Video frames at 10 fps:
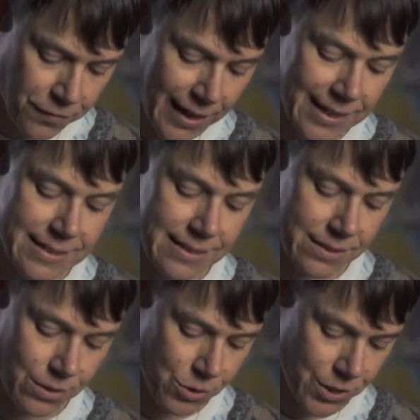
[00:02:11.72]
the faggoty
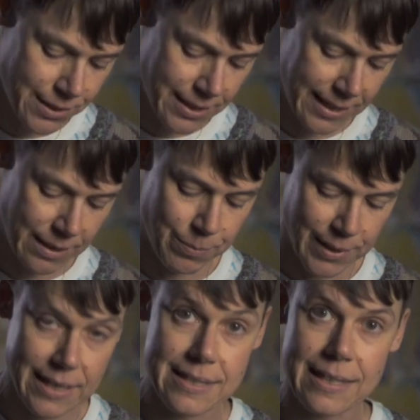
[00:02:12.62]
social taking
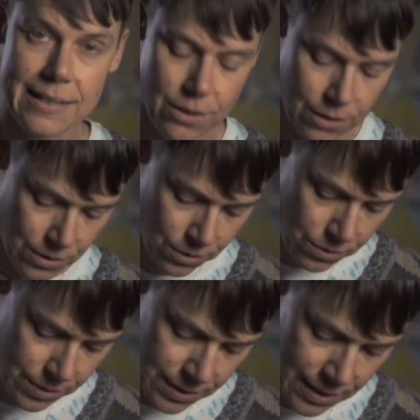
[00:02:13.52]
place under her
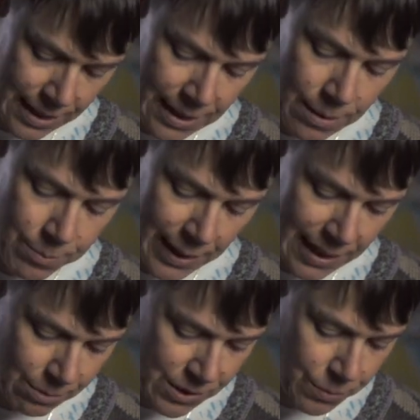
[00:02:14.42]
nose,
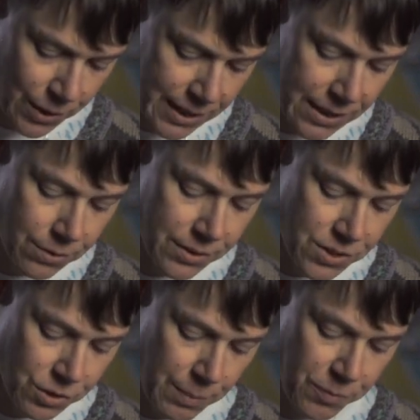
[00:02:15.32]
Bella was working on the
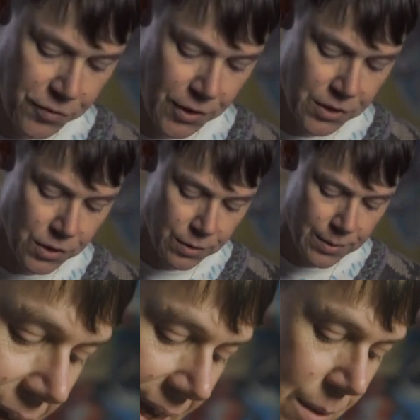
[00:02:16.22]
script for a new
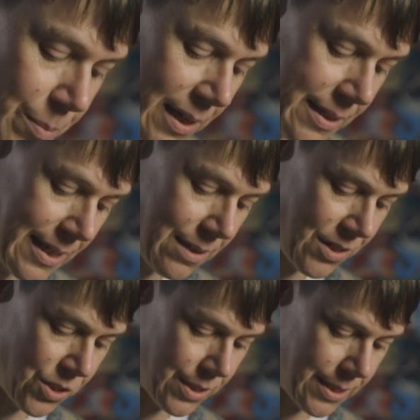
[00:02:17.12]
8-part
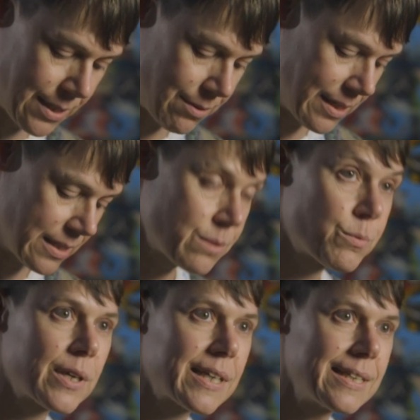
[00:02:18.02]
television series,
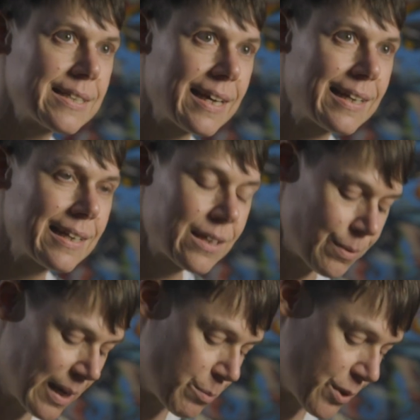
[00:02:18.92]
working title
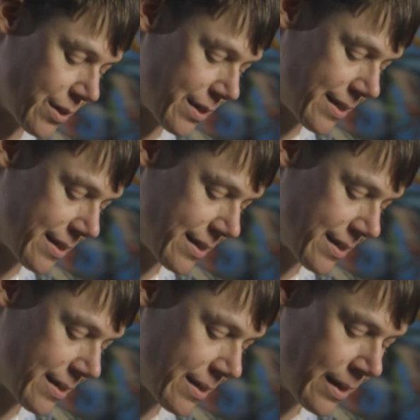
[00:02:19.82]
Queer Bird.
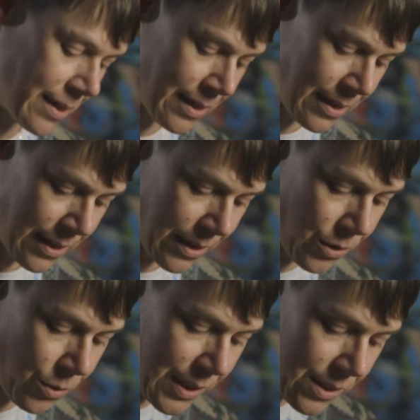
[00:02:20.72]

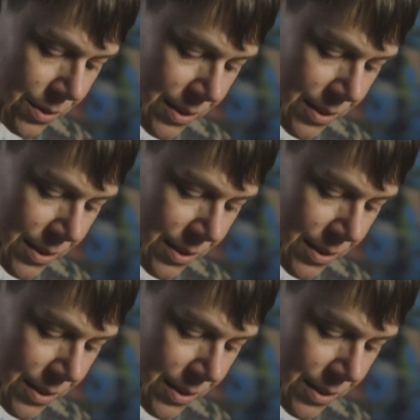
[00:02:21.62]
According